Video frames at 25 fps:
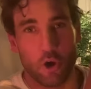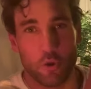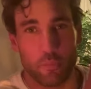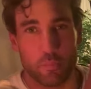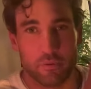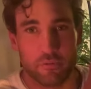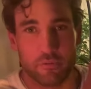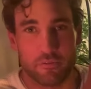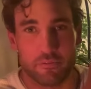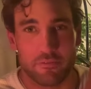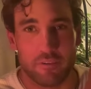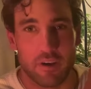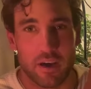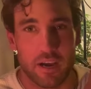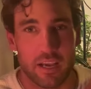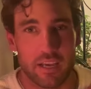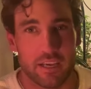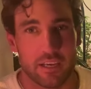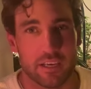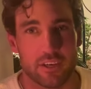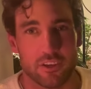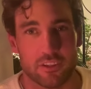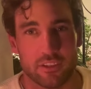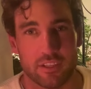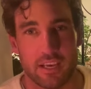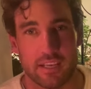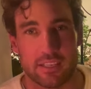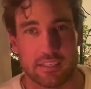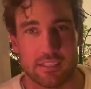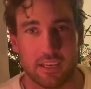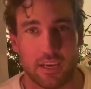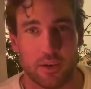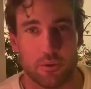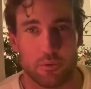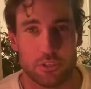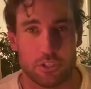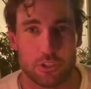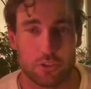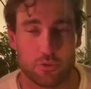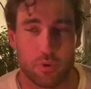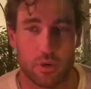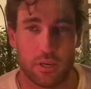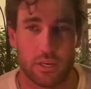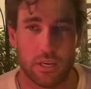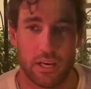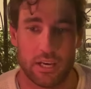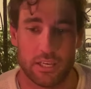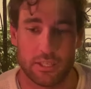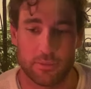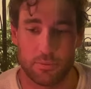open fire on that side, which is quite
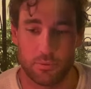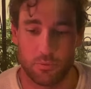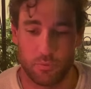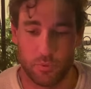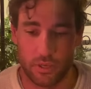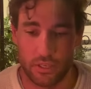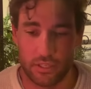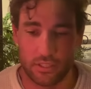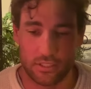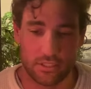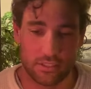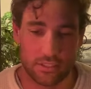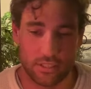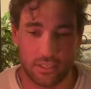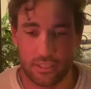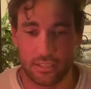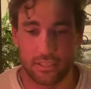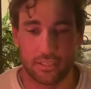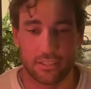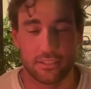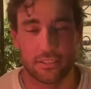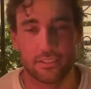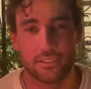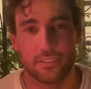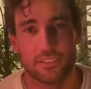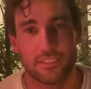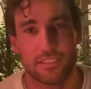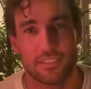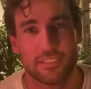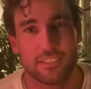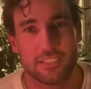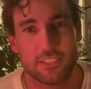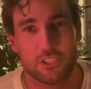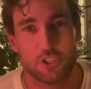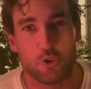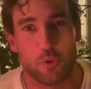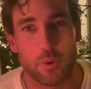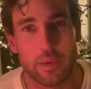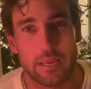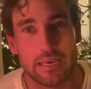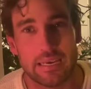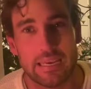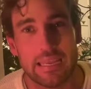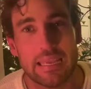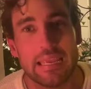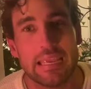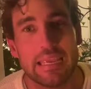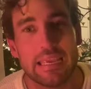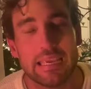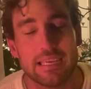nice, but we're just like situated
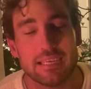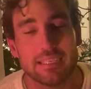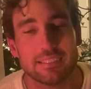here